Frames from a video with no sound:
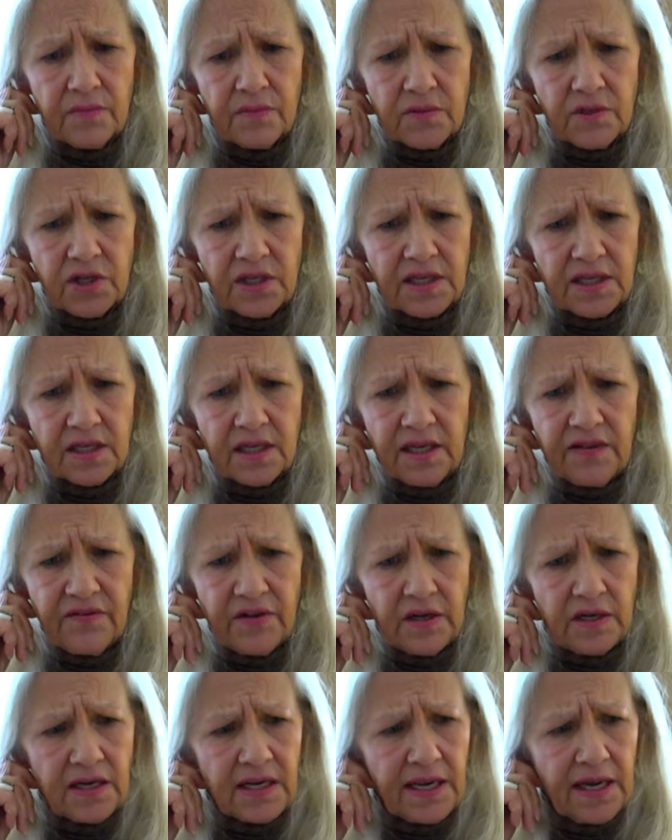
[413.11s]
just leave
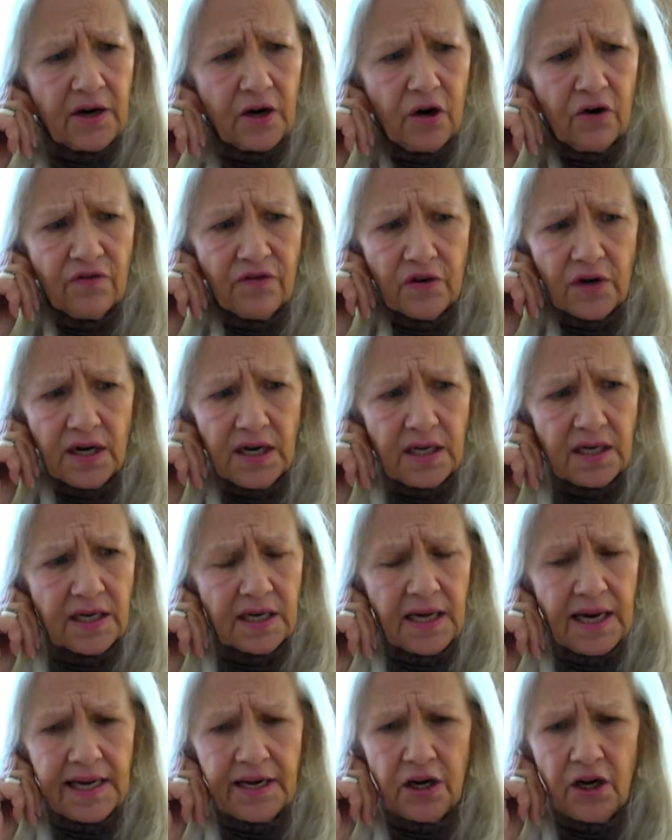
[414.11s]
it and get over it,
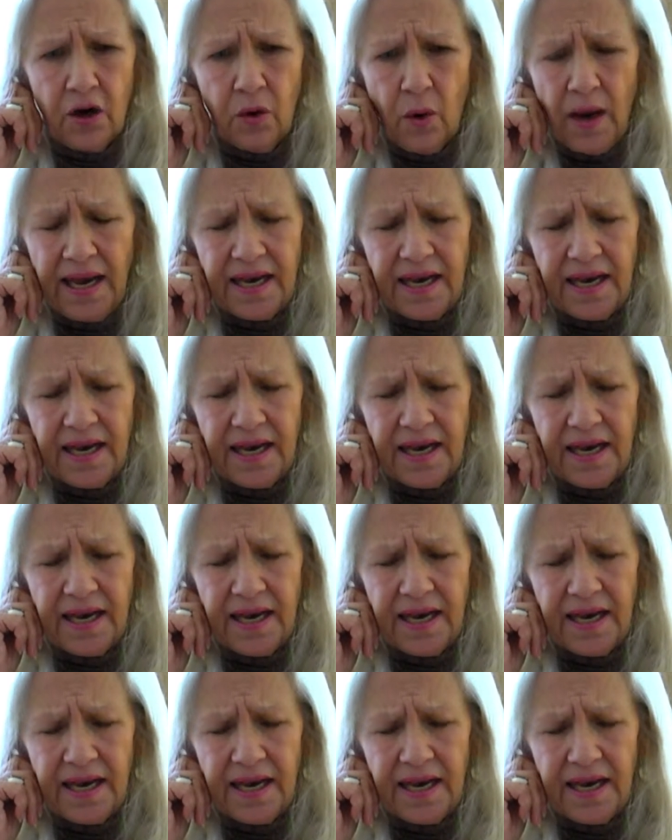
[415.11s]
and I know